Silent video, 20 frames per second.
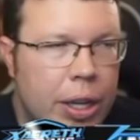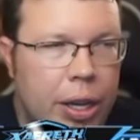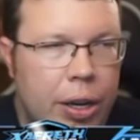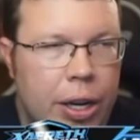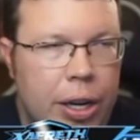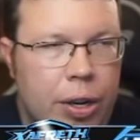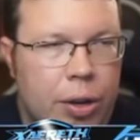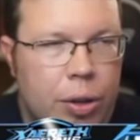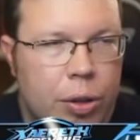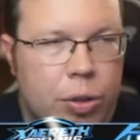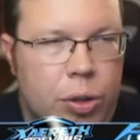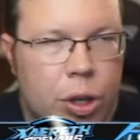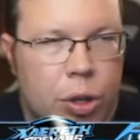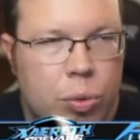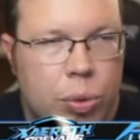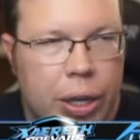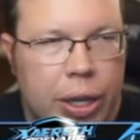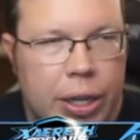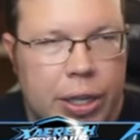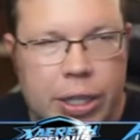they need
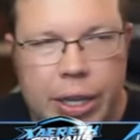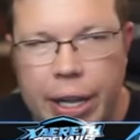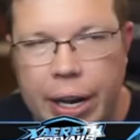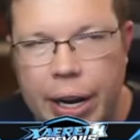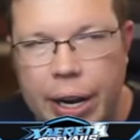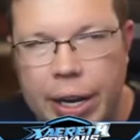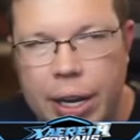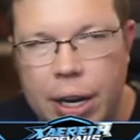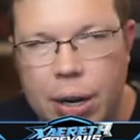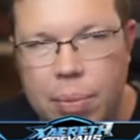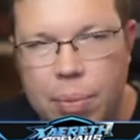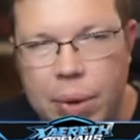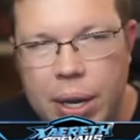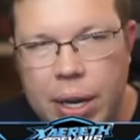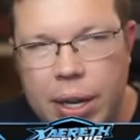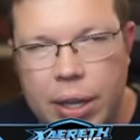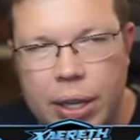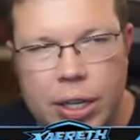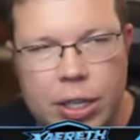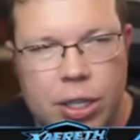those relics, and then I can
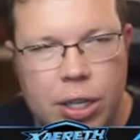immediately